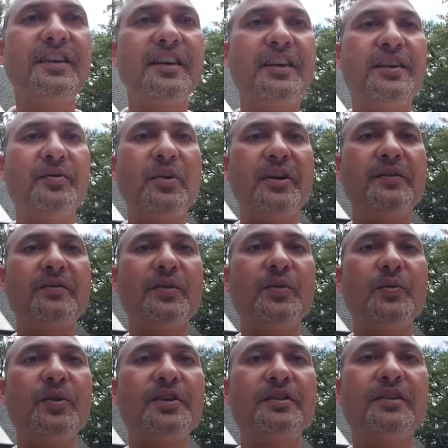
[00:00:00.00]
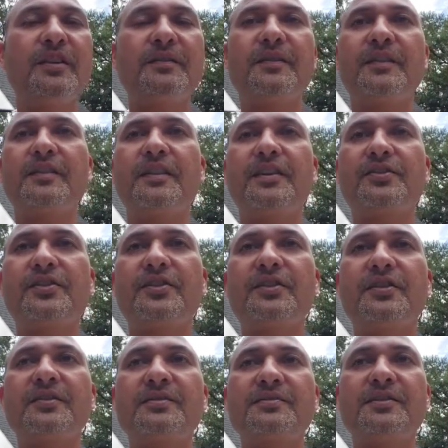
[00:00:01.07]
getting it ready for the winter, I figure I
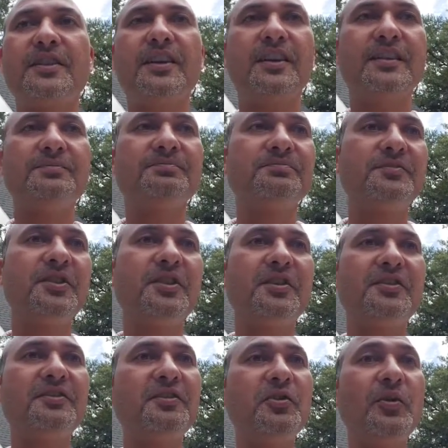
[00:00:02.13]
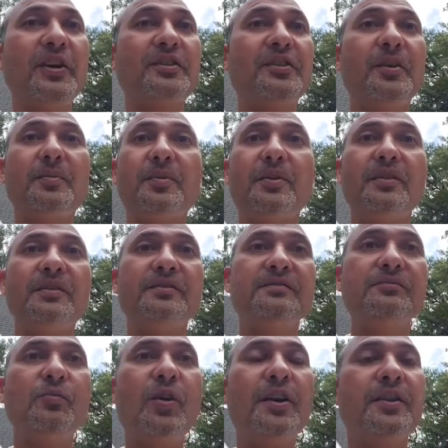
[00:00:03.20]
share quick tip
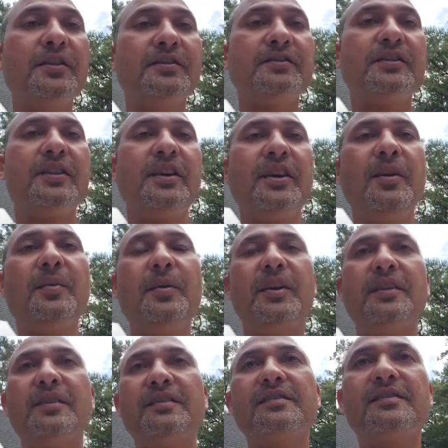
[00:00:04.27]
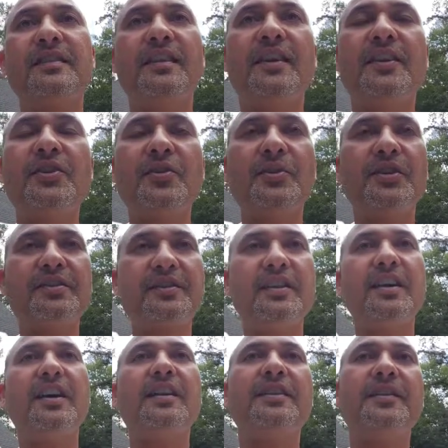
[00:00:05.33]
on water maintenance. And I know there's
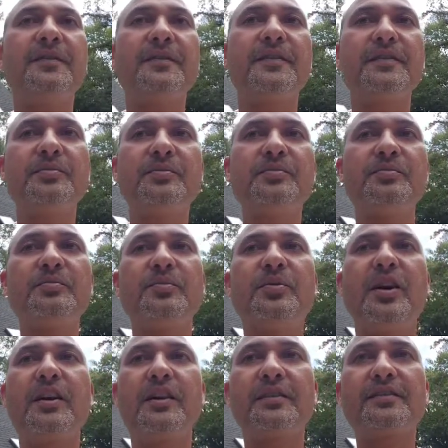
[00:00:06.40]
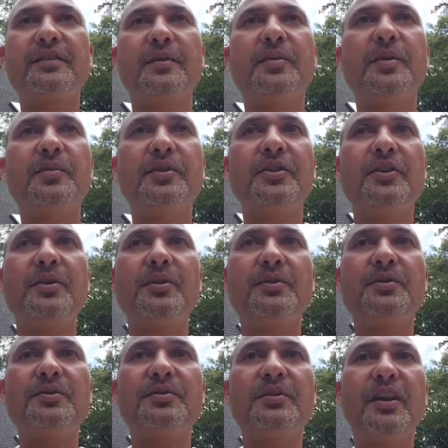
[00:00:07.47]
a lot of different products that people
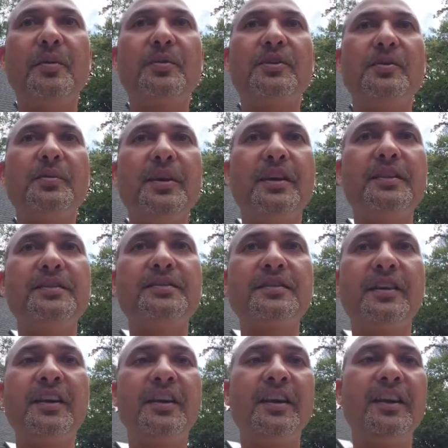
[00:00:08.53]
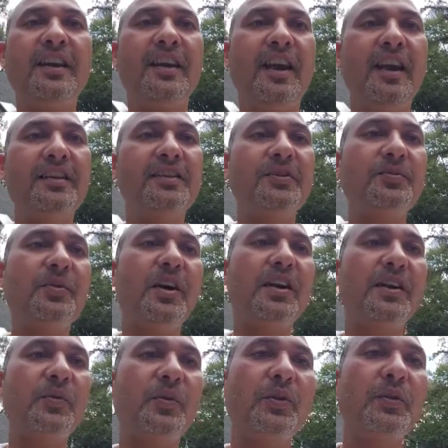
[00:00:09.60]
use, chemical based, and this
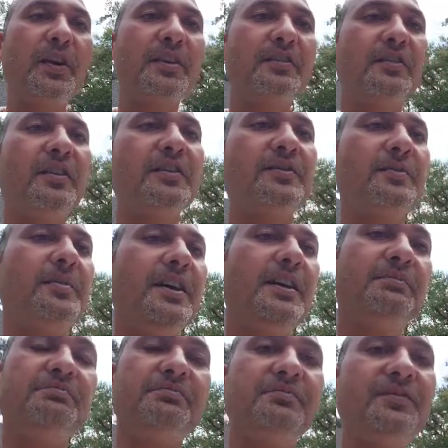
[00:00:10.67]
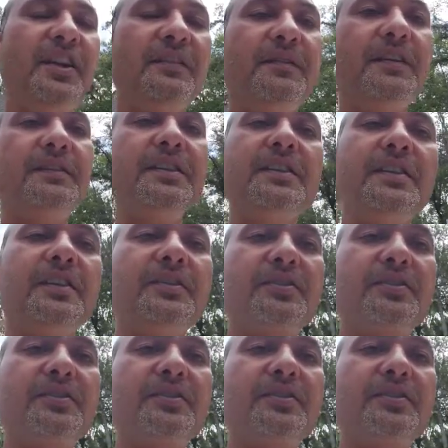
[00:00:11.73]
product we ran across about 10-15